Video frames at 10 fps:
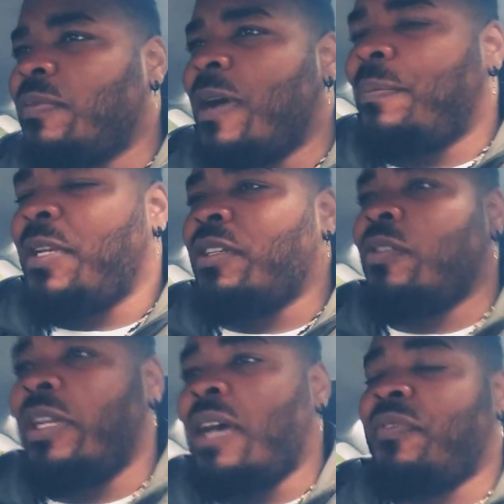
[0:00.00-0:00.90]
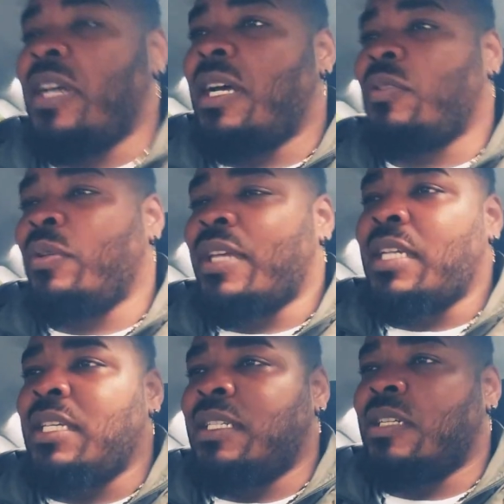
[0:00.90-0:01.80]
my opinion on that fight. I thought that
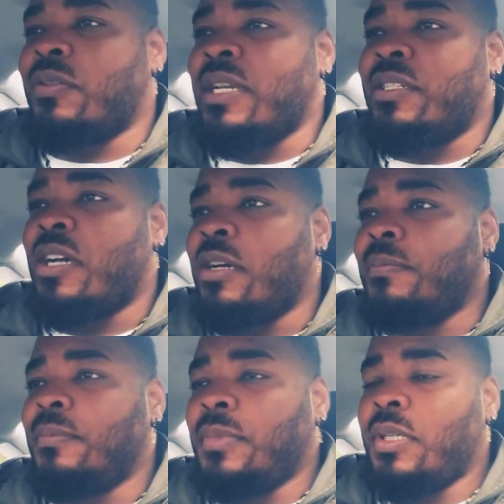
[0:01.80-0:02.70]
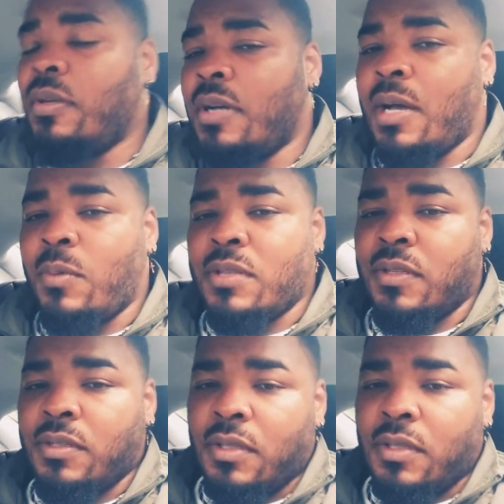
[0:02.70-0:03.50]
he did a great job. I wasn't.